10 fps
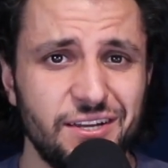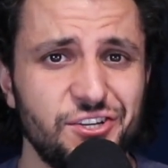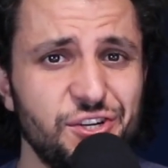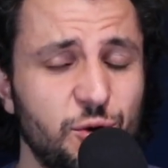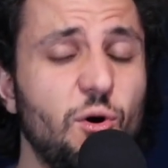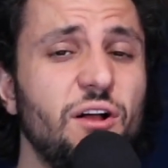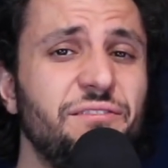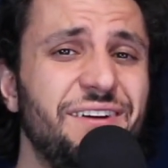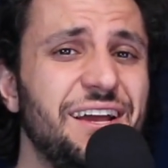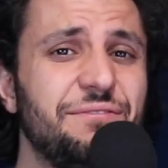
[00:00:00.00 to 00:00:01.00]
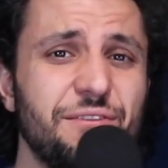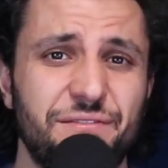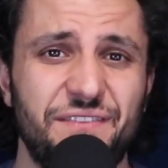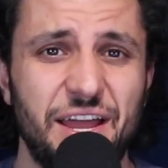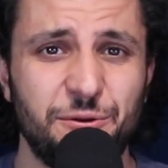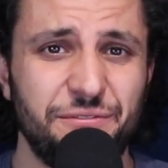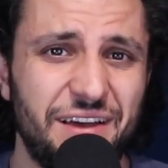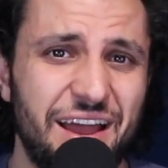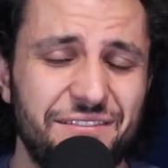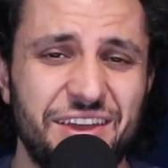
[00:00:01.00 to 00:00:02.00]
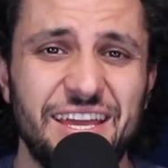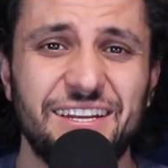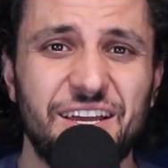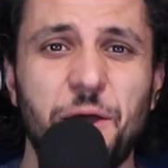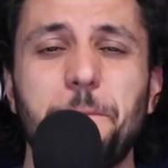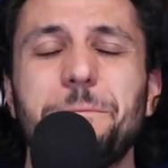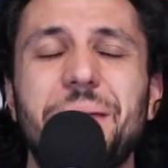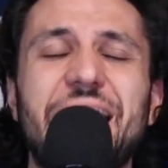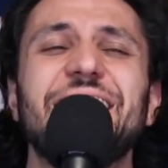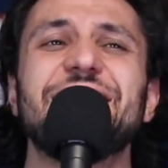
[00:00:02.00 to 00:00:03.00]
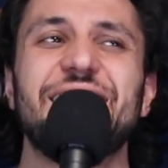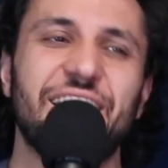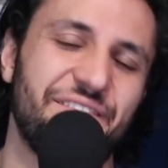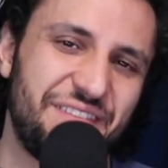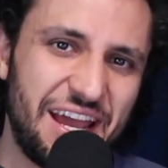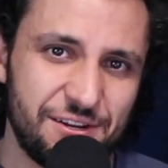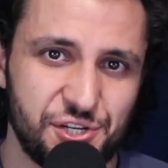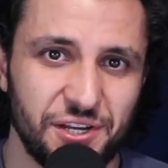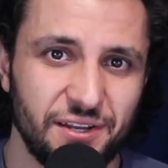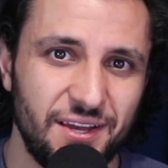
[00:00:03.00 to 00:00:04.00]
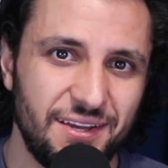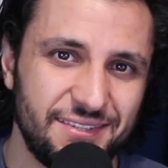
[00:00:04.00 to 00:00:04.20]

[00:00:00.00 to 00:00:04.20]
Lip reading: she qualified for the final five in commanding fashion,